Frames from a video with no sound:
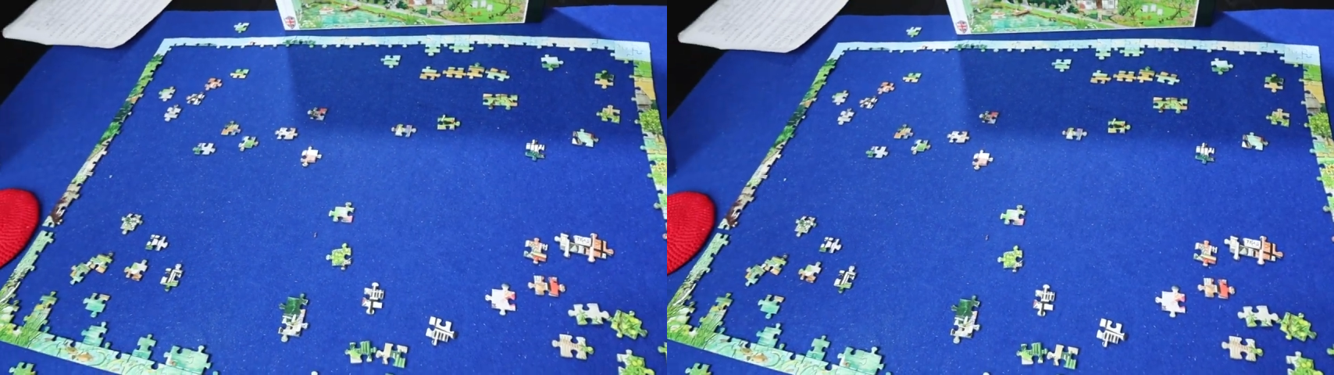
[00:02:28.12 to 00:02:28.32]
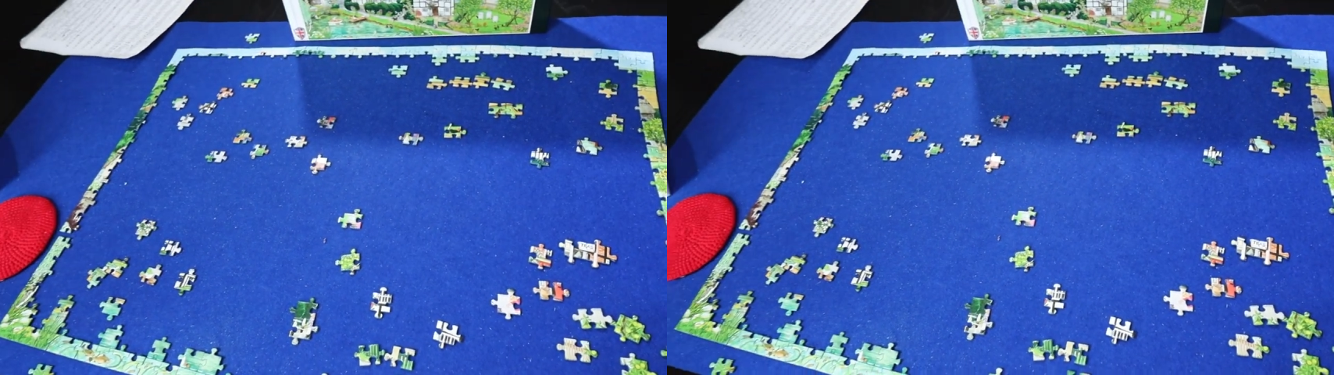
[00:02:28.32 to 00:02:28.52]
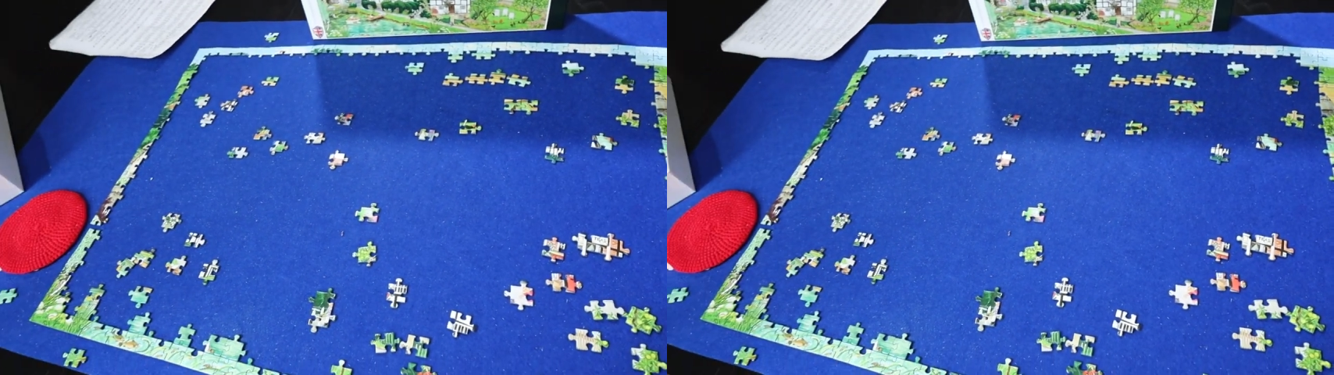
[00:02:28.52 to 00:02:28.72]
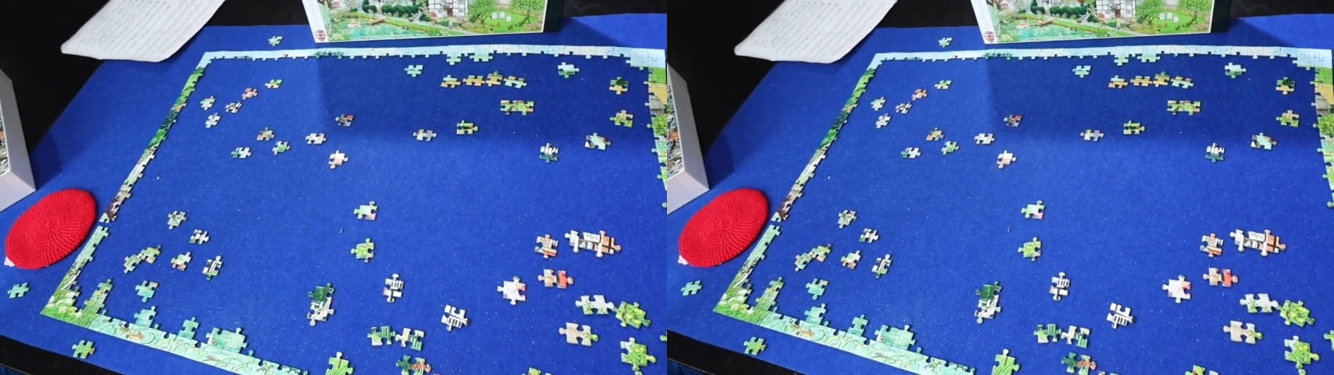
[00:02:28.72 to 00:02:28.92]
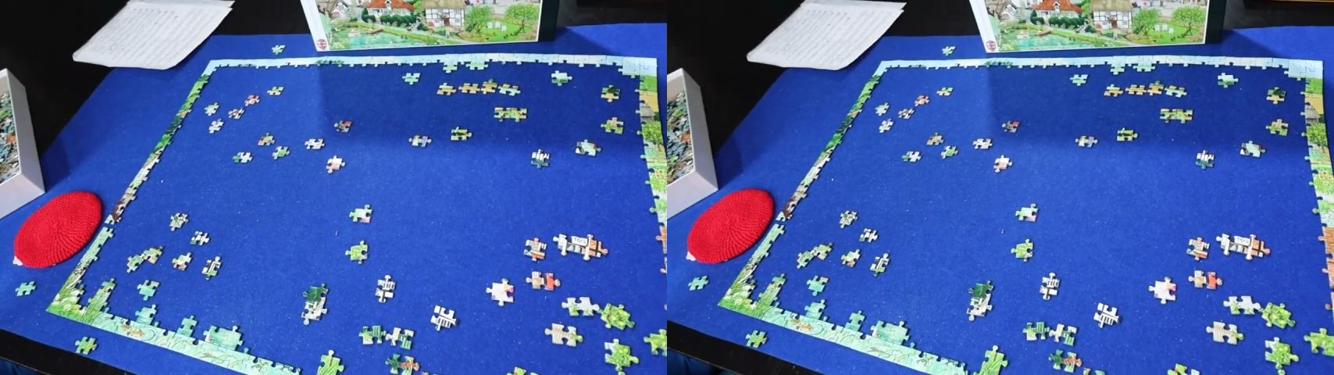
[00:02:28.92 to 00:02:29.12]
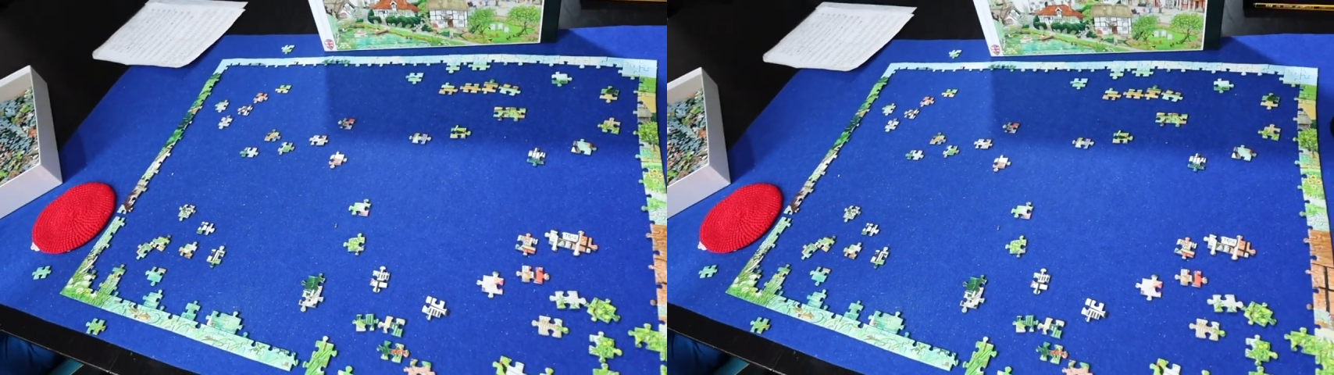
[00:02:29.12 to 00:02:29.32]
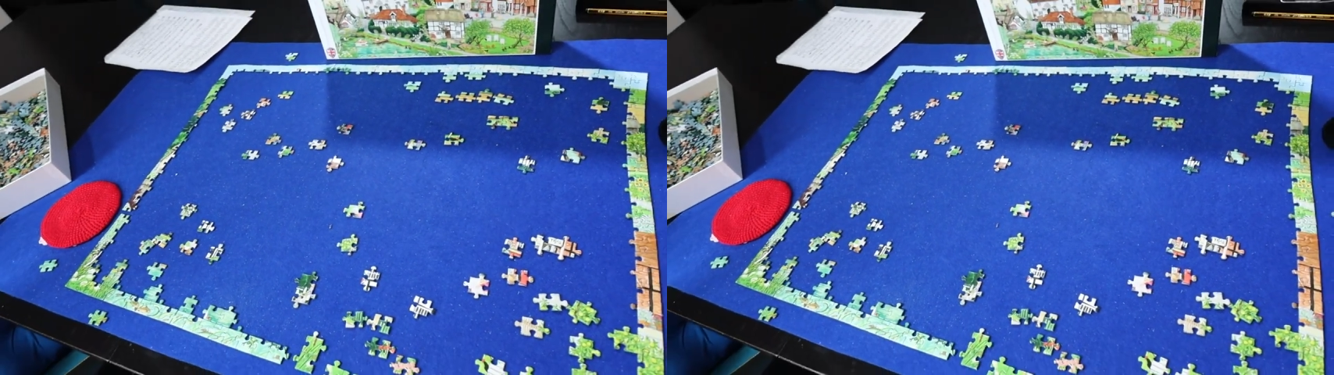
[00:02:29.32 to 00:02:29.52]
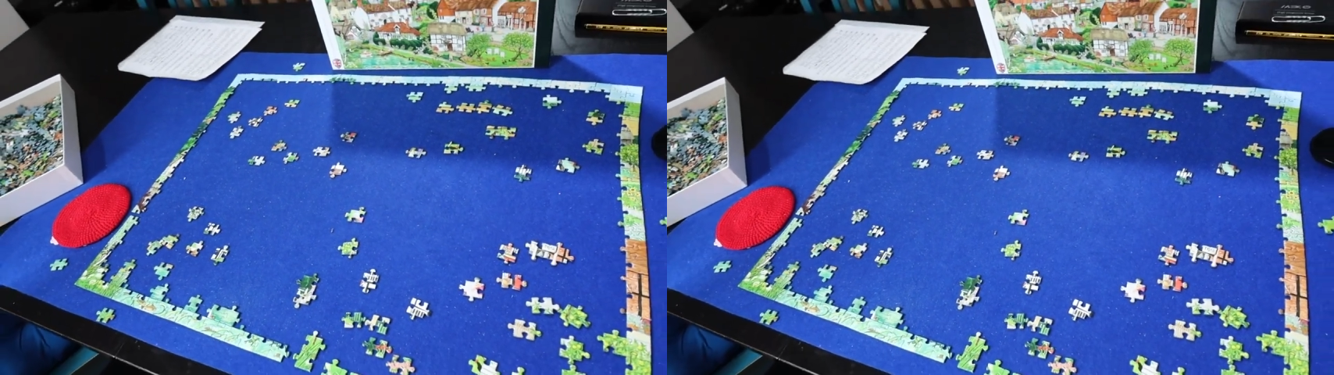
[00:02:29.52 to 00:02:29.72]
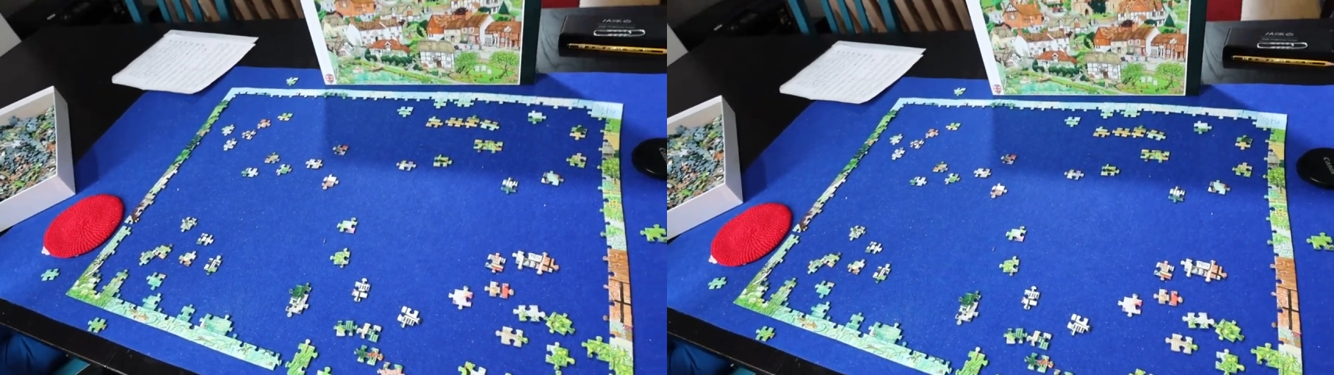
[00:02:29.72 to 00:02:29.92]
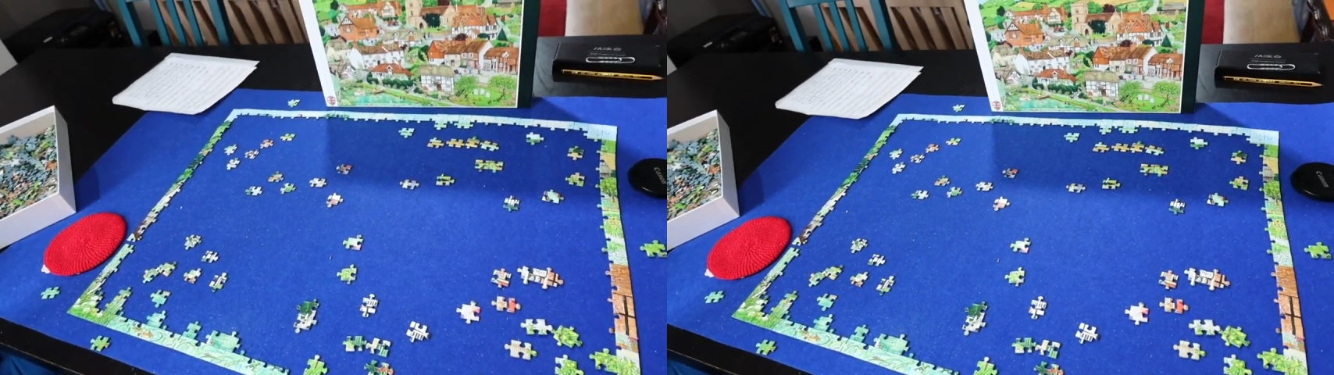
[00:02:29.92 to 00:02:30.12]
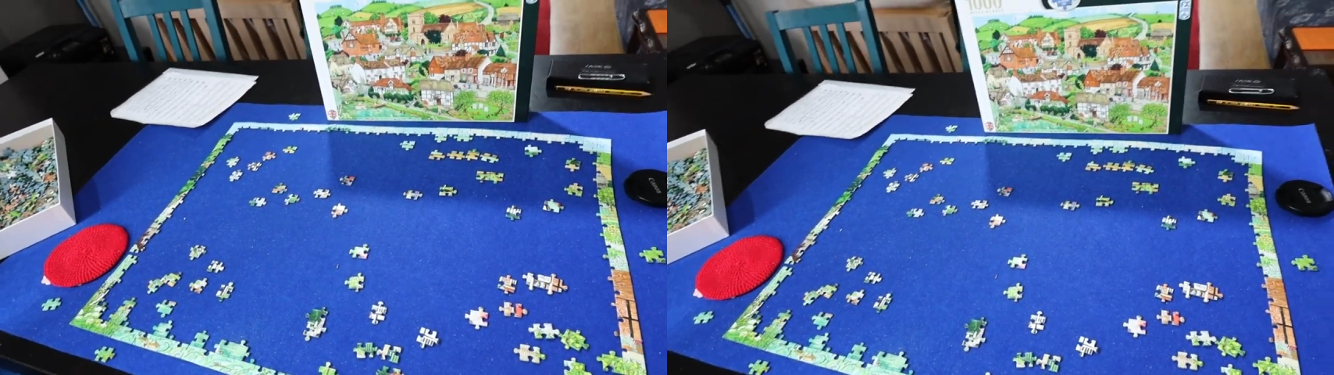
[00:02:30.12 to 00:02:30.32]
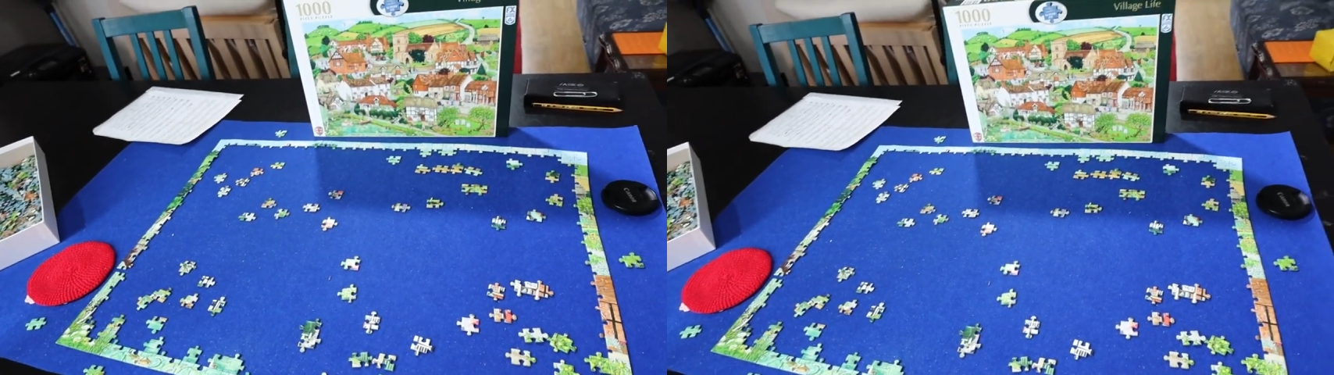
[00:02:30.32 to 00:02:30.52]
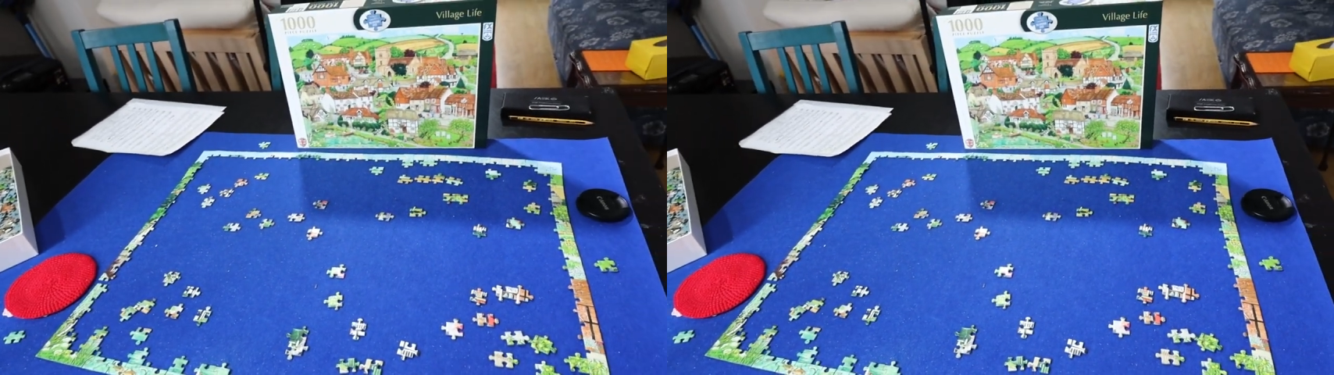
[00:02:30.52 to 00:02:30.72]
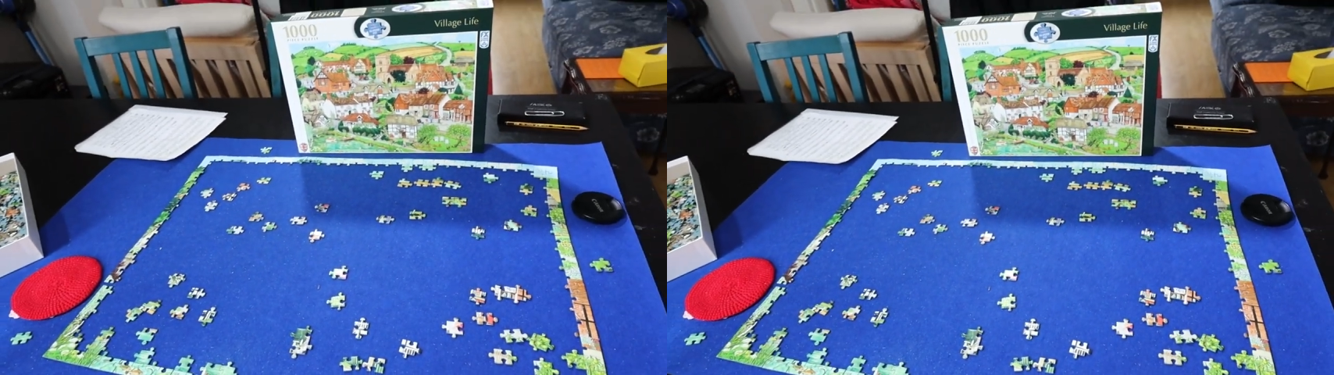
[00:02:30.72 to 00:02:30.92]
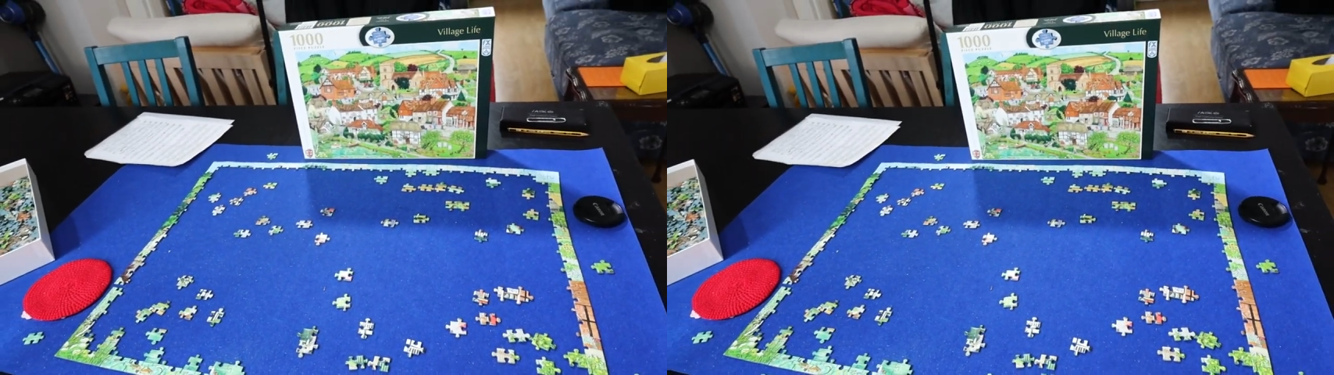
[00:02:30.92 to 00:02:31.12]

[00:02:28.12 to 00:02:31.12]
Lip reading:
No face is visible, so there are no lips to read.